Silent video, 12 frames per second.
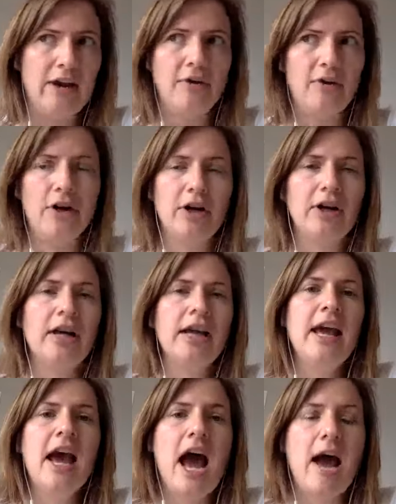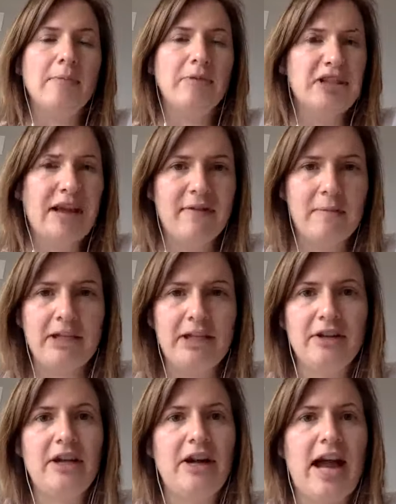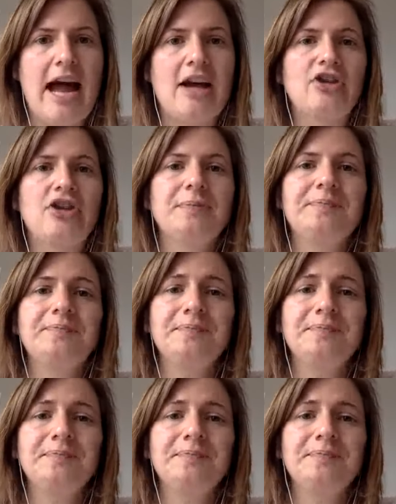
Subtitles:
error, just have them clear their cache.